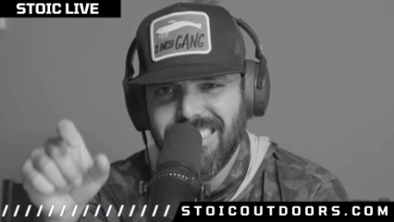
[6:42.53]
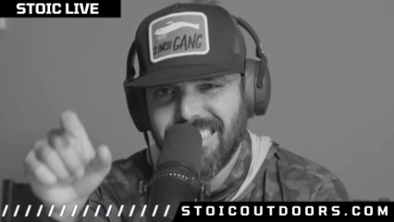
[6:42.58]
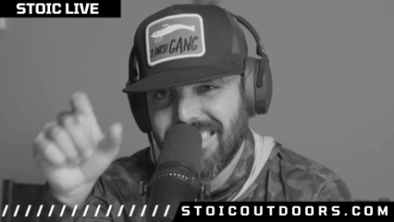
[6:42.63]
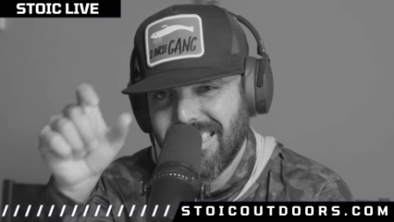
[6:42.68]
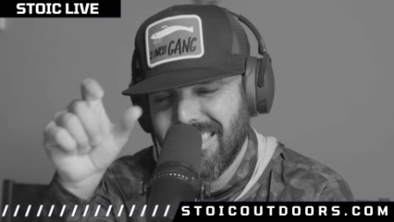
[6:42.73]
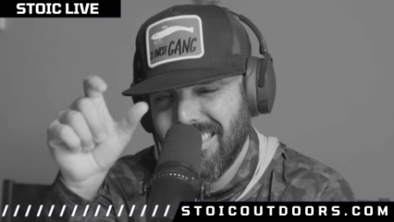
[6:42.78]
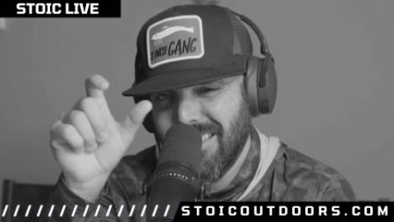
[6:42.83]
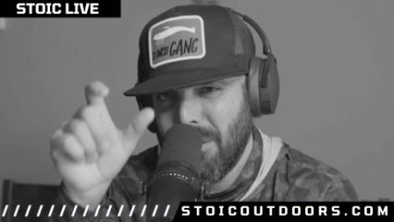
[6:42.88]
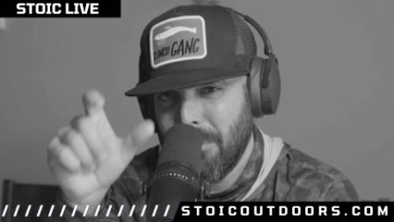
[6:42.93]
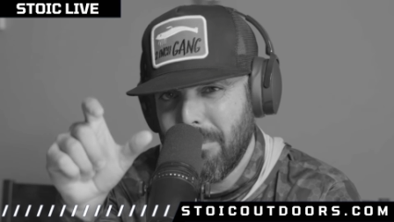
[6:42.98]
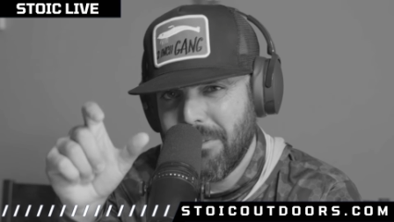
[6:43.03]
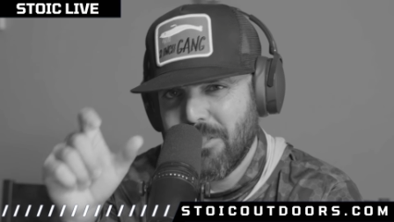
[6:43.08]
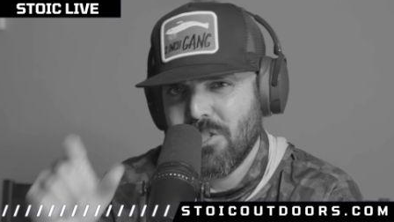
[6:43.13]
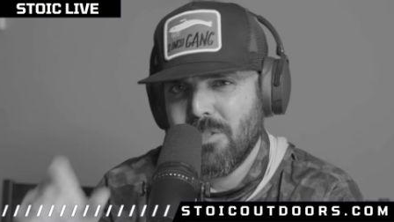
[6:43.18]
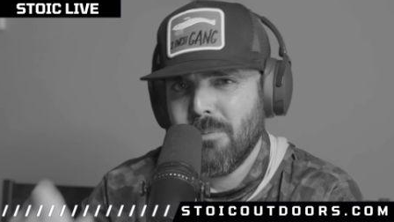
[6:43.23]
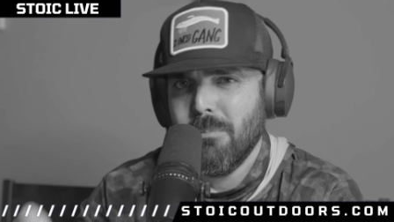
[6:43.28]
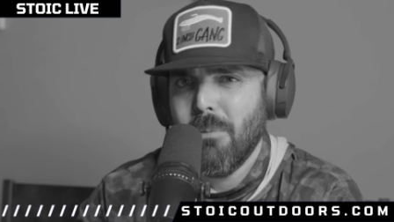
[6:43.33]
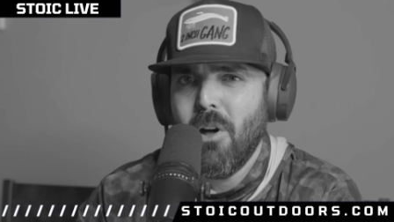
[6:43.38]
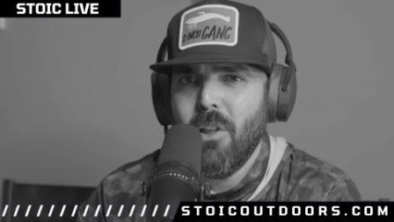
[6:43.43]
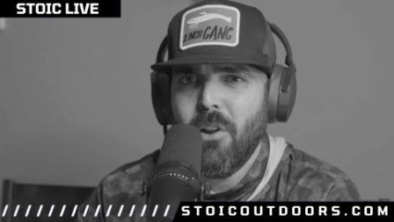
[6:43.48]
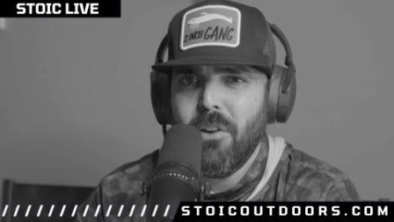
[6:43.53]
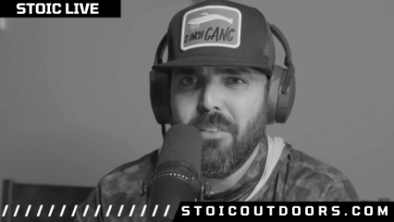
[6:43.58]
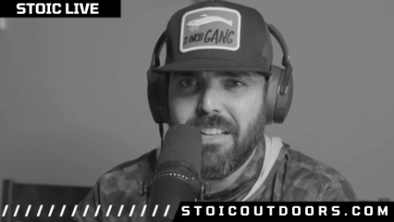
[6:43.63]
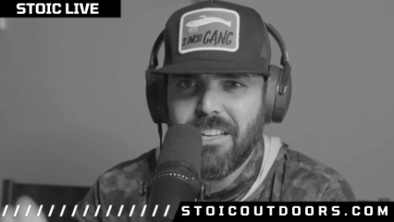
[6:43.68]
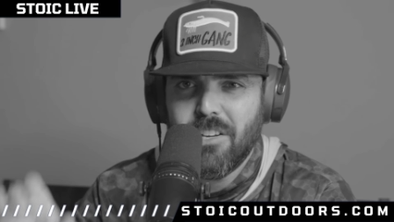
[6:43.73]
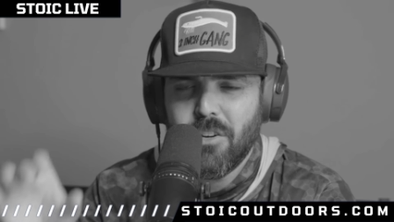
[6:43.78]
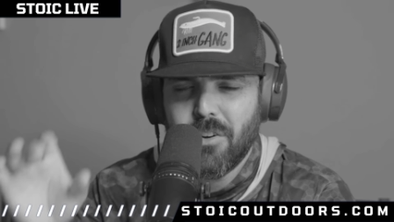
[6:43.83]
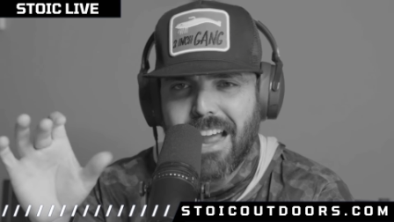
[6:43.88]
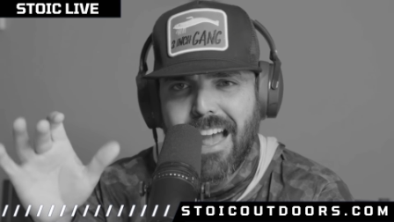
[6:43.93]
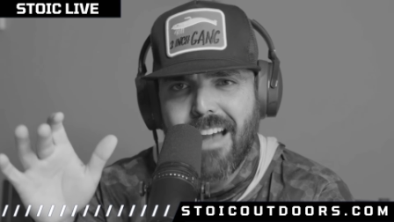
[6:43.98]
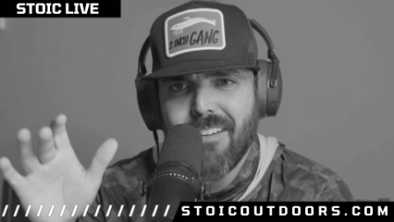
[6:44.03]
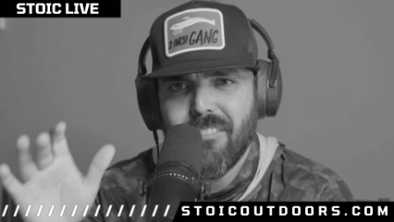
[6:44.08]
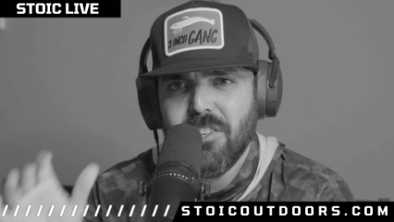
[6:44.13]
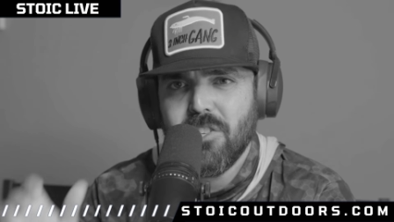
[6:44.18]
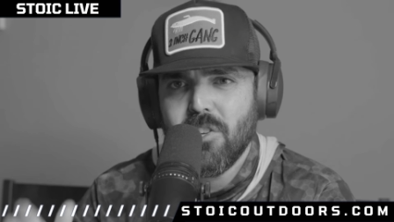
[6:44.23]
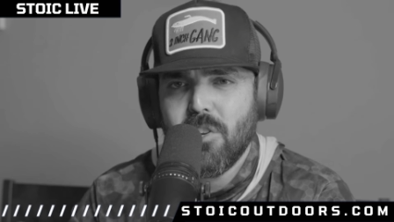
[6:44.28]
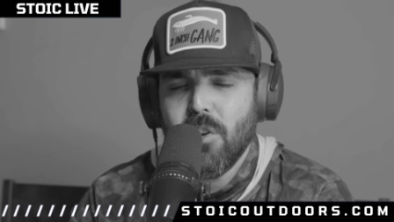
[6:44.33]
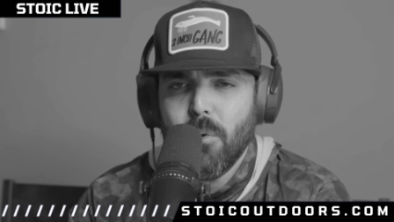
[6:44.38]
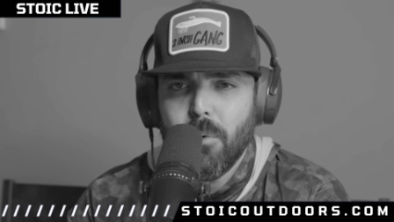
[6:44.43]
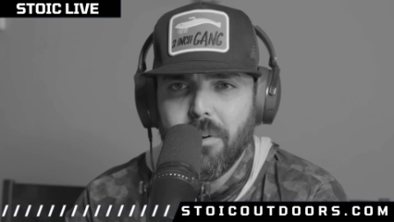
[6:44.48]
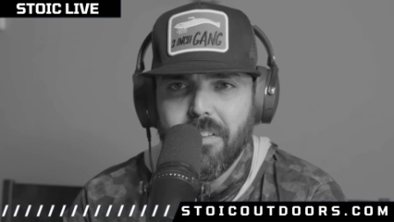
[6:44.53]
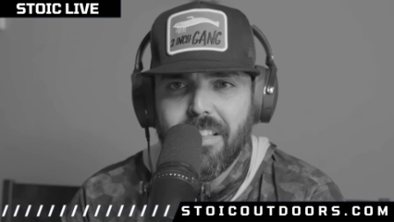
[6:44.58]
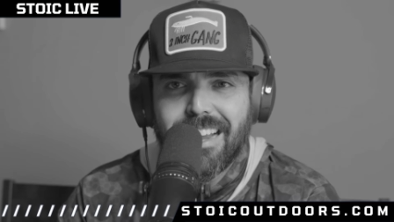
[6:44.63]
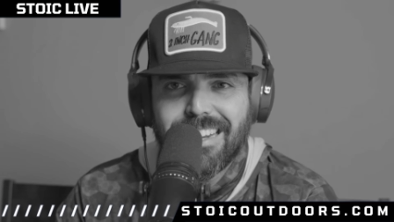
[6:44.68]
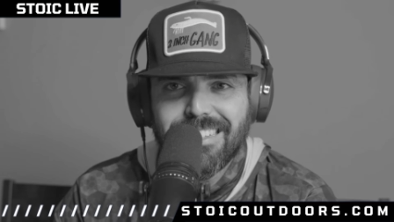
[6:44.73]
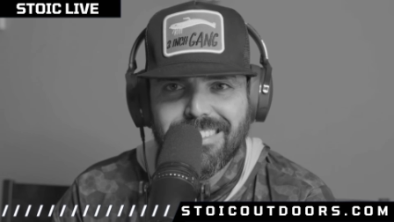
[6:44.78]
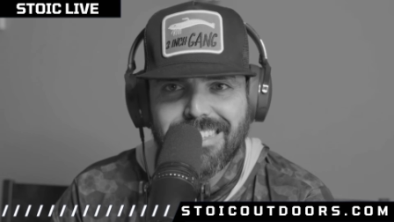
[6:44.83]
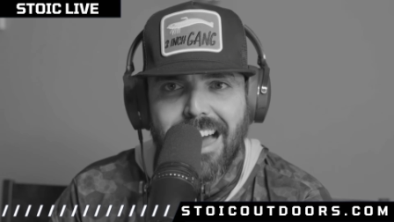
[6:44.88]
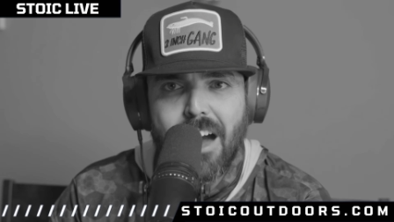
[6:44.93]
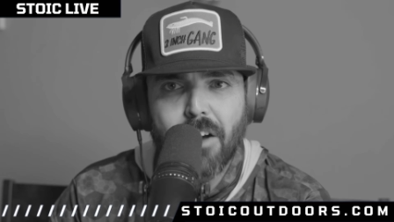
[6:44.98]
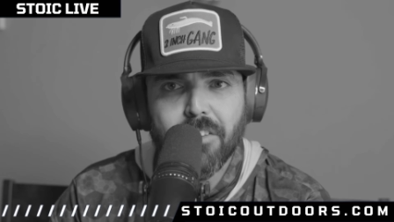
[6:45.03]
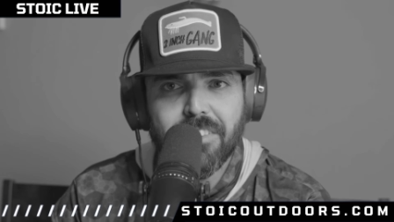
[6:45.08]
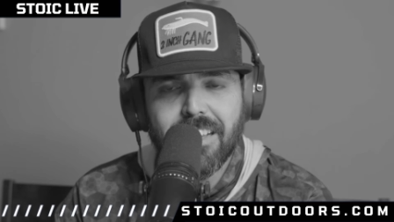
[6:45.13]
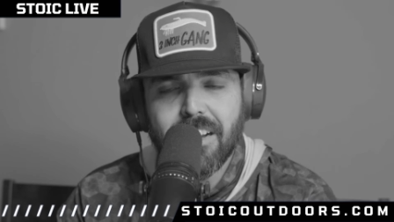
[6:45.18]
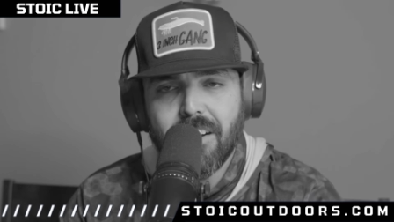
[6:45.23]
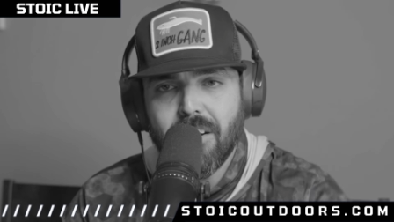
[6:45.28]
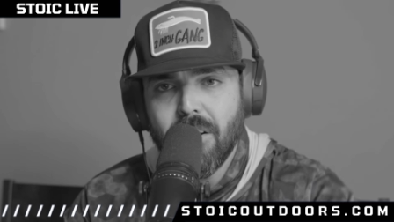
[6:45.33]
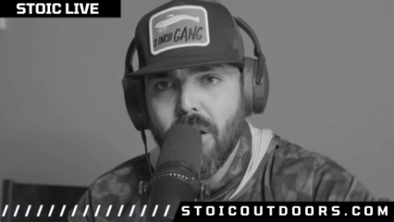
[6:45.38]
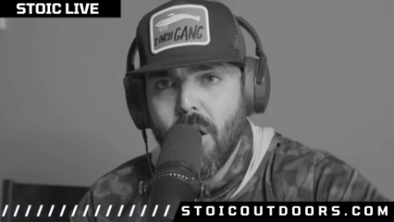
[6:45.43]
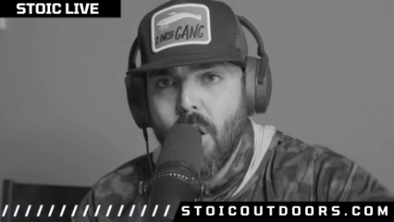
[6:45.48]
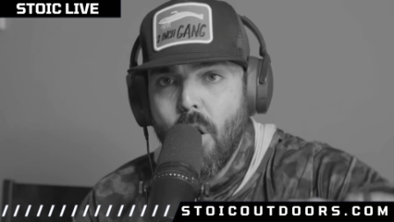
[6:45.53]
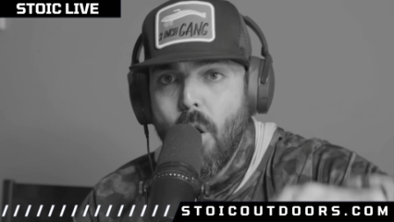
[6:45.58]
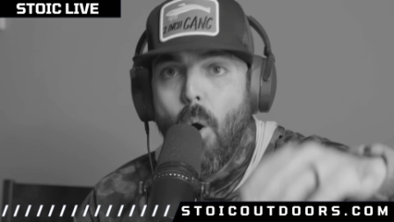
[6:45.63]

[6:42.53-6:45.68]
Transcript: It's a little bit smaller than your average lure that is out there.